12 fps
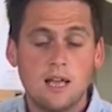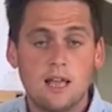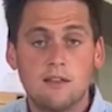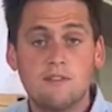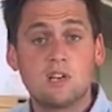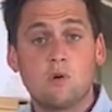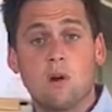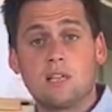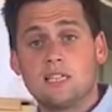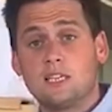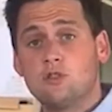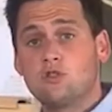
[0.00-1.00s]
There is a
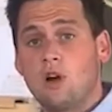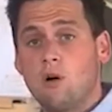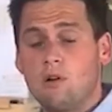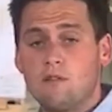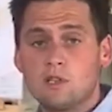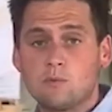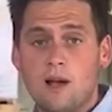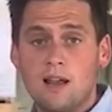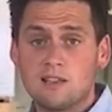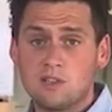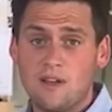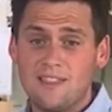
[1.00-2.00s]
quality controller as
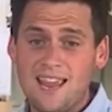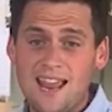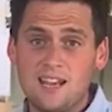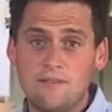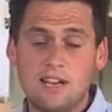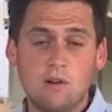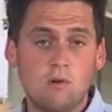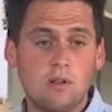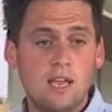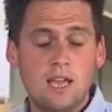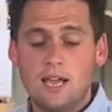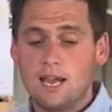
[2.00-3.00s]
well, so at the end of it all,
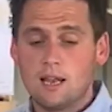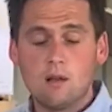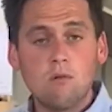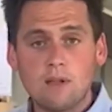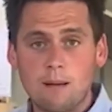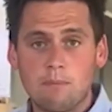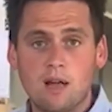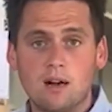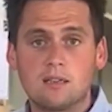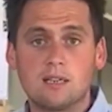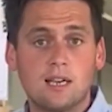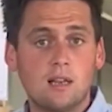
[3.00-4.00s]
it'll all get
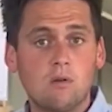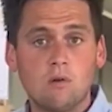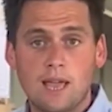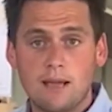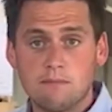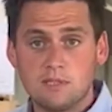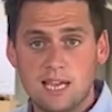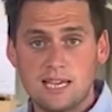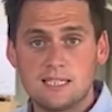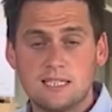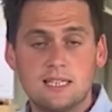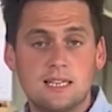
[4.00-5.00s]
bugged, it'll all get
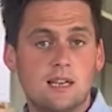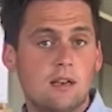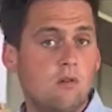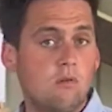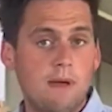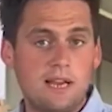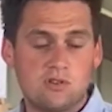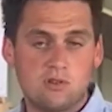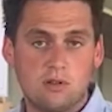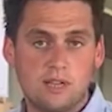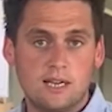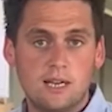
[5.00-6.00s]
tested, it'll all make
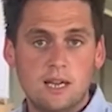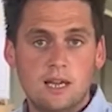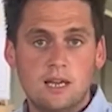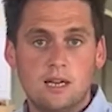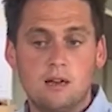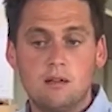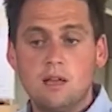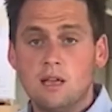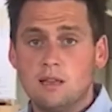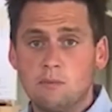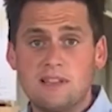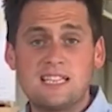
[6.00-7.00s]
sure
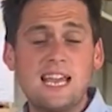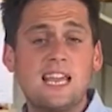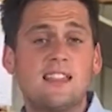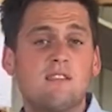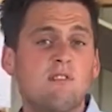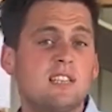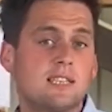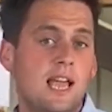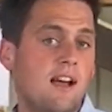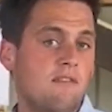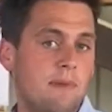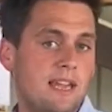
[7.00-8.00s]
that we're taking the risk
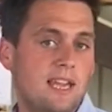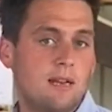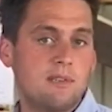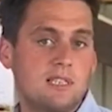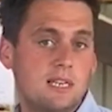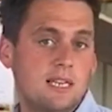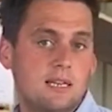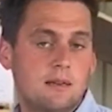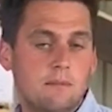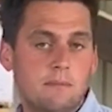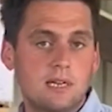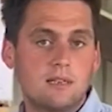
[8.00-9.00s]
out of making a mistake,
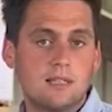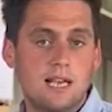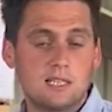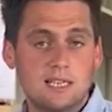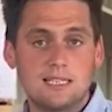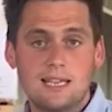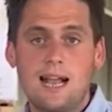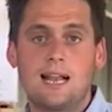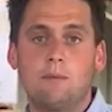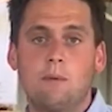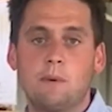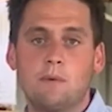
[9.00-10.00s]
because that's
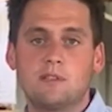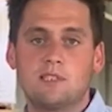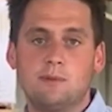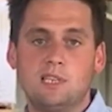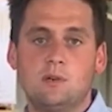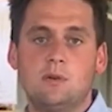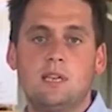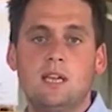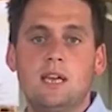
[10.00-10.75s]
exactly what we want to be doing,